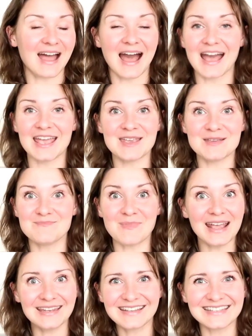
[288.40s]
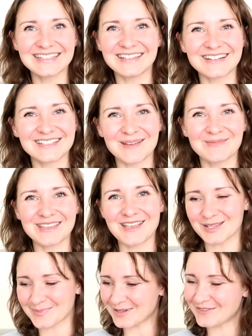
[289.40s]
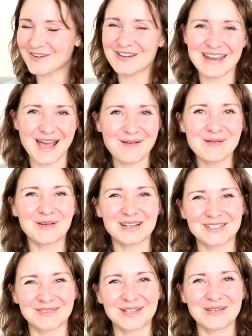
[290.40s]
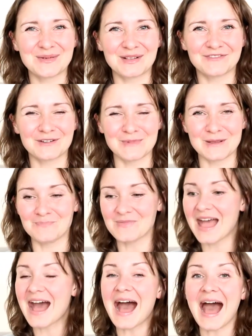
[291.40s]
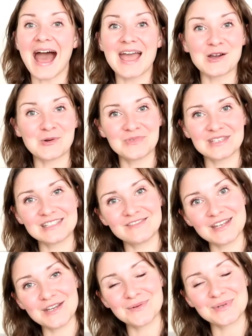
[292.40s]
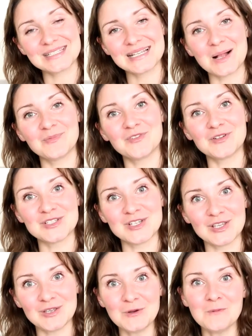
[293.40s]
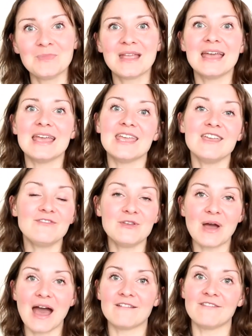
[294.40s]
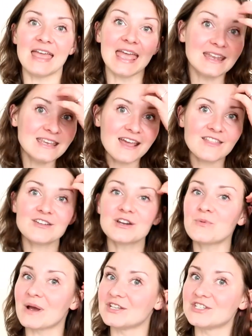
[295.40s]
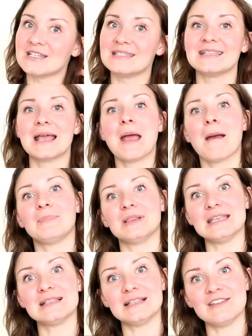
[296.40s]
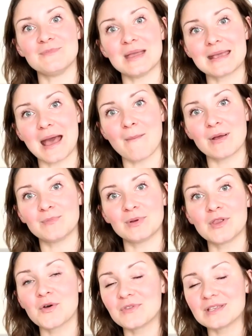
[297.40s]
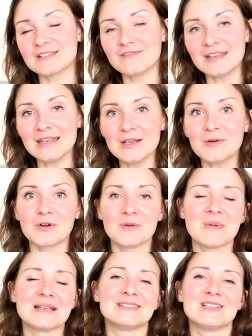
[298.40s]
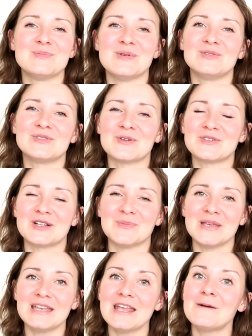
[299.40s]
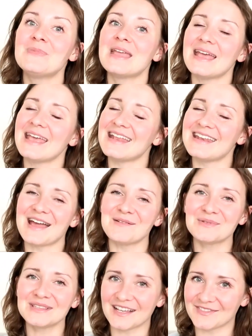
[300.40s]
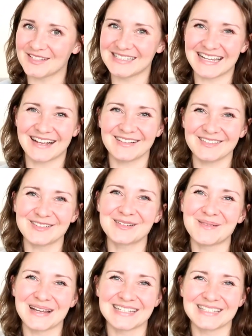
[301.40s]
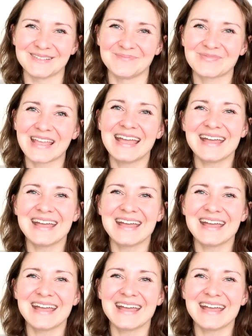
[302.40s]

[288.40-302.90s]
I might consider something else, but for now it works really well for me. I hope this video was helpful to you. If you have any other questions, please leave me a comment below this video or message me on social media, and I would love to tackle your question.